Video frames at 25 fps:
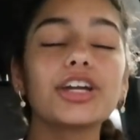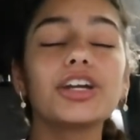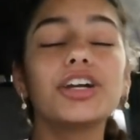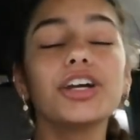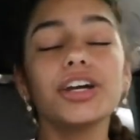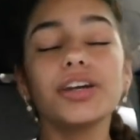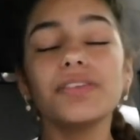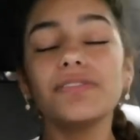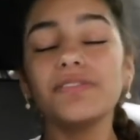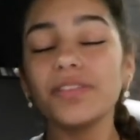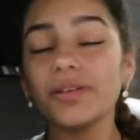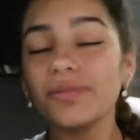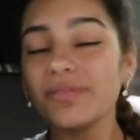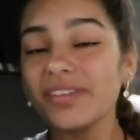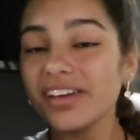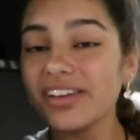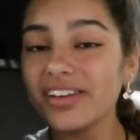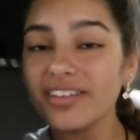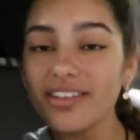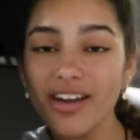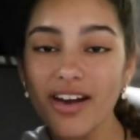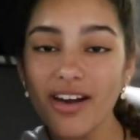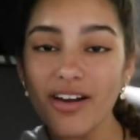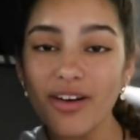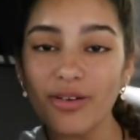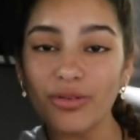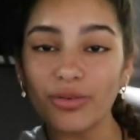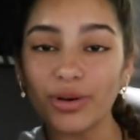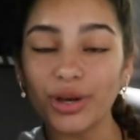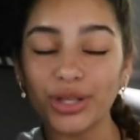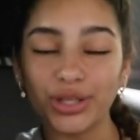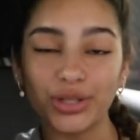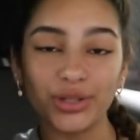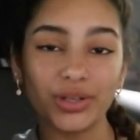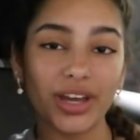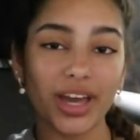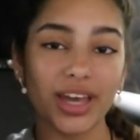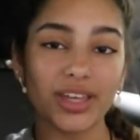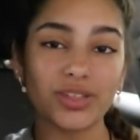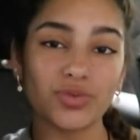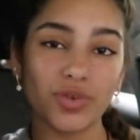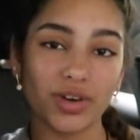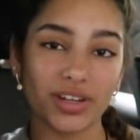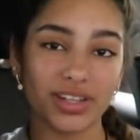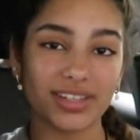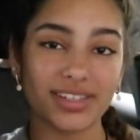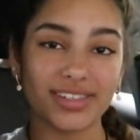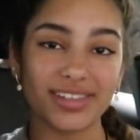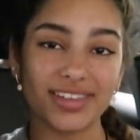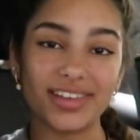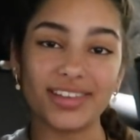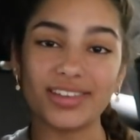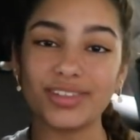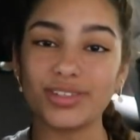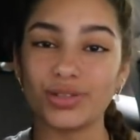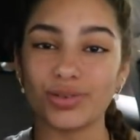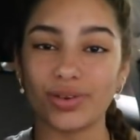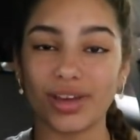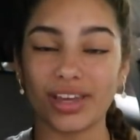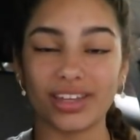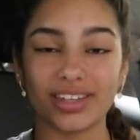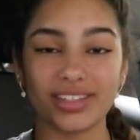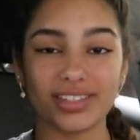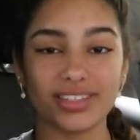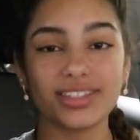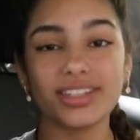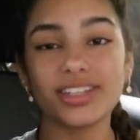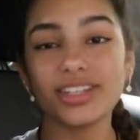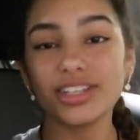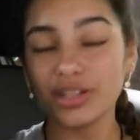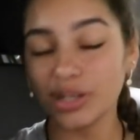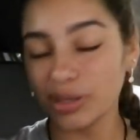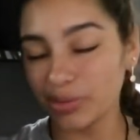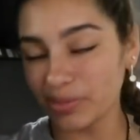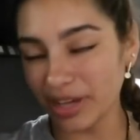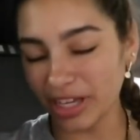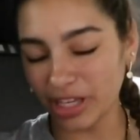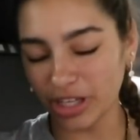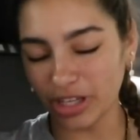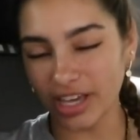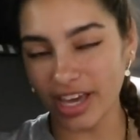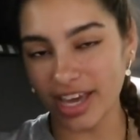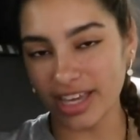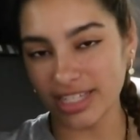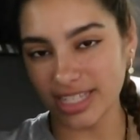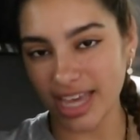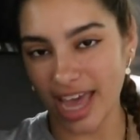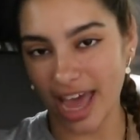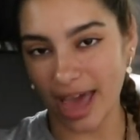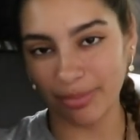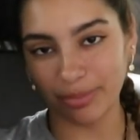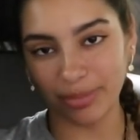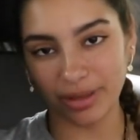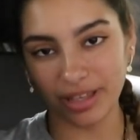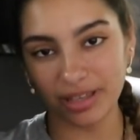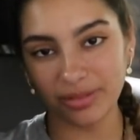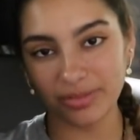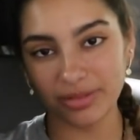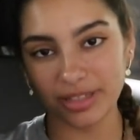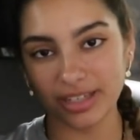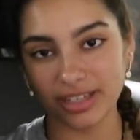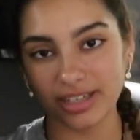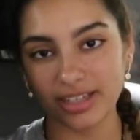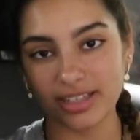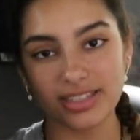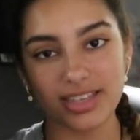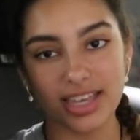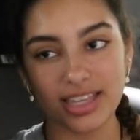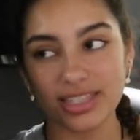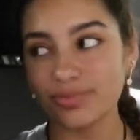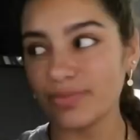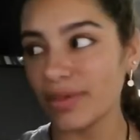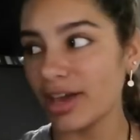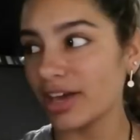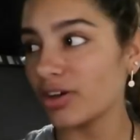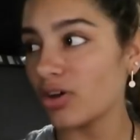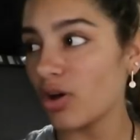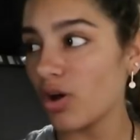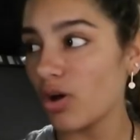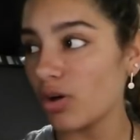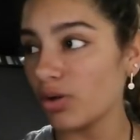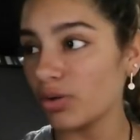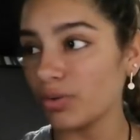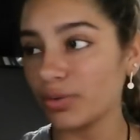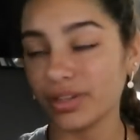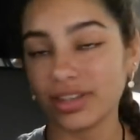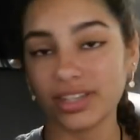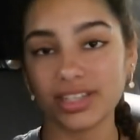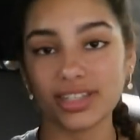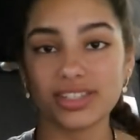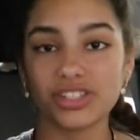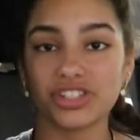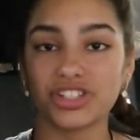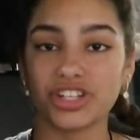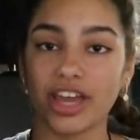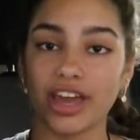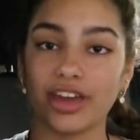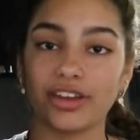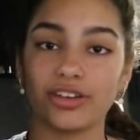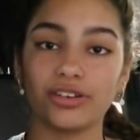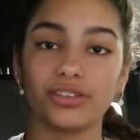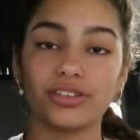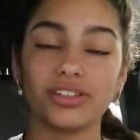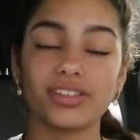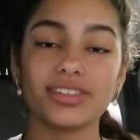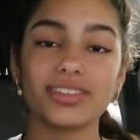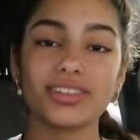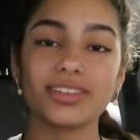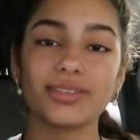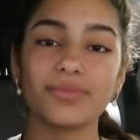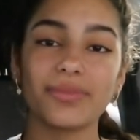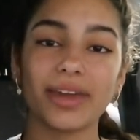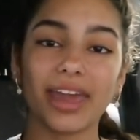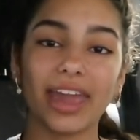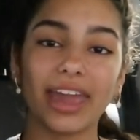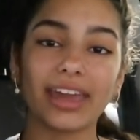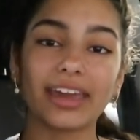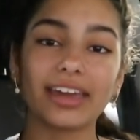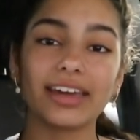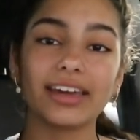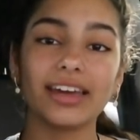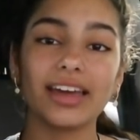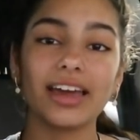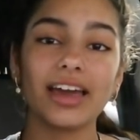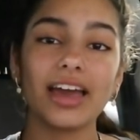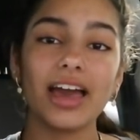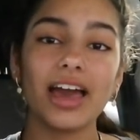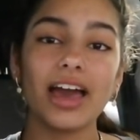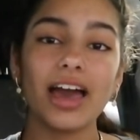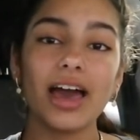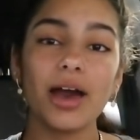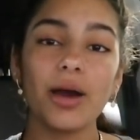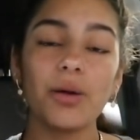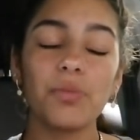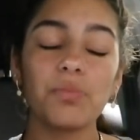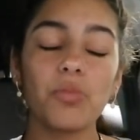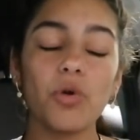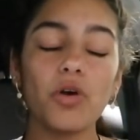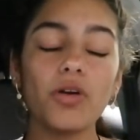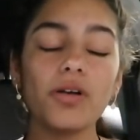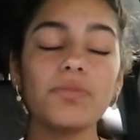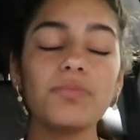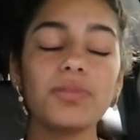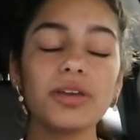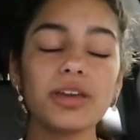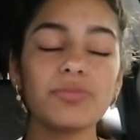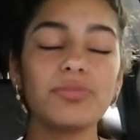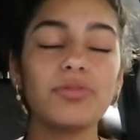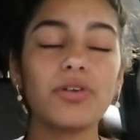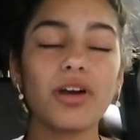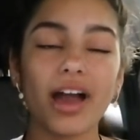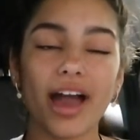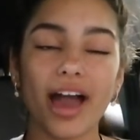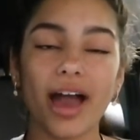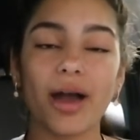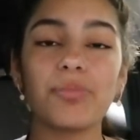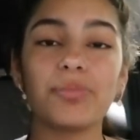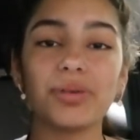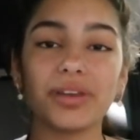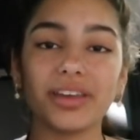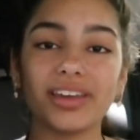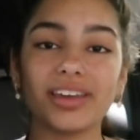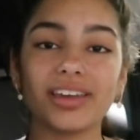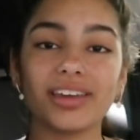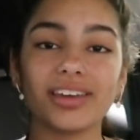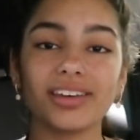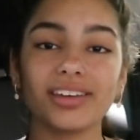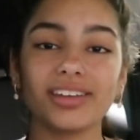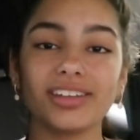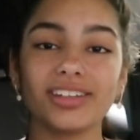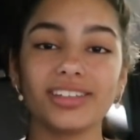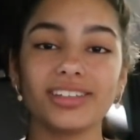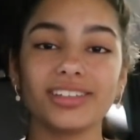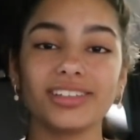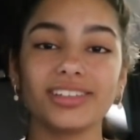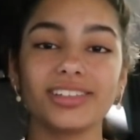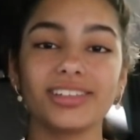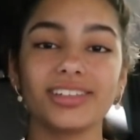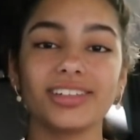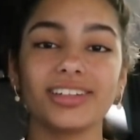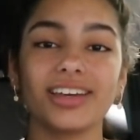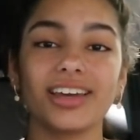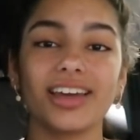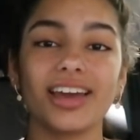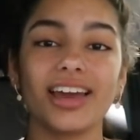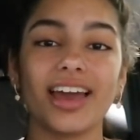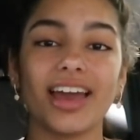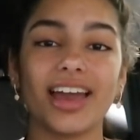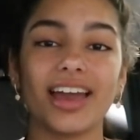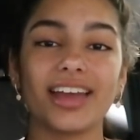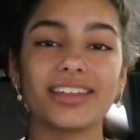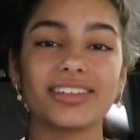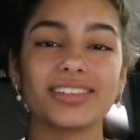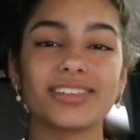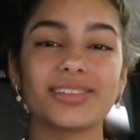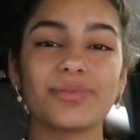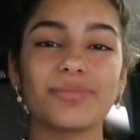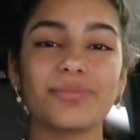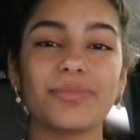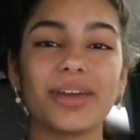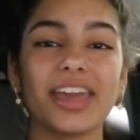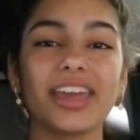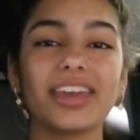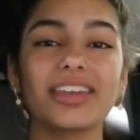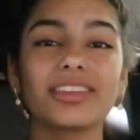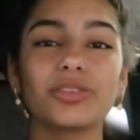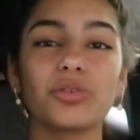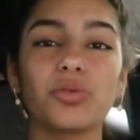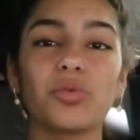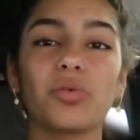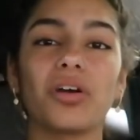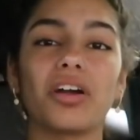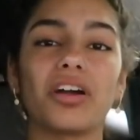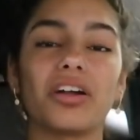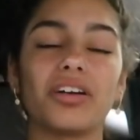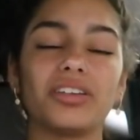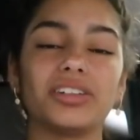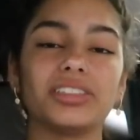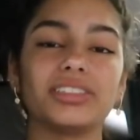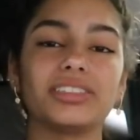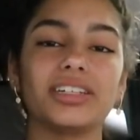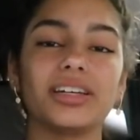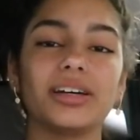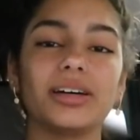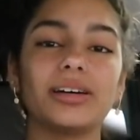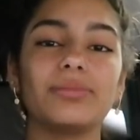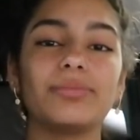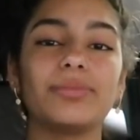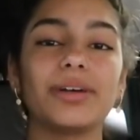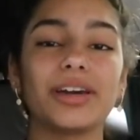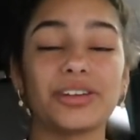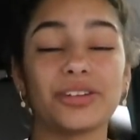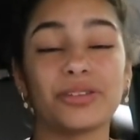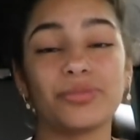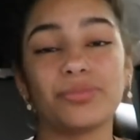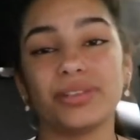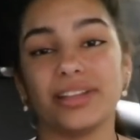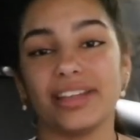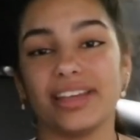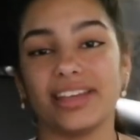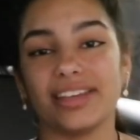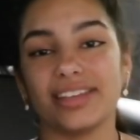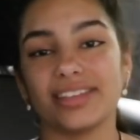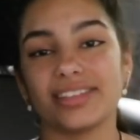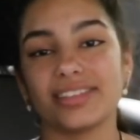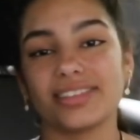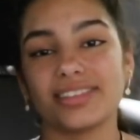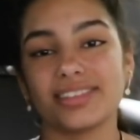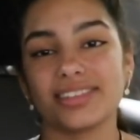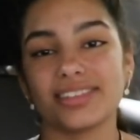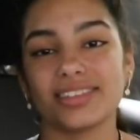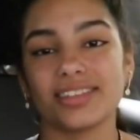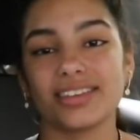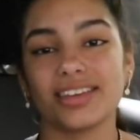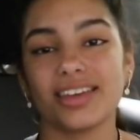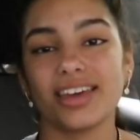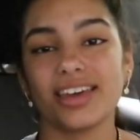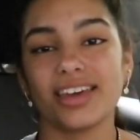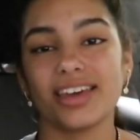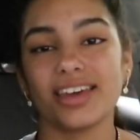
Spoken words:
good for me to know what you guys want to see so I continue to make you guys happy, because that's my goal with this channel, is to make more people happy and to make the world a better place.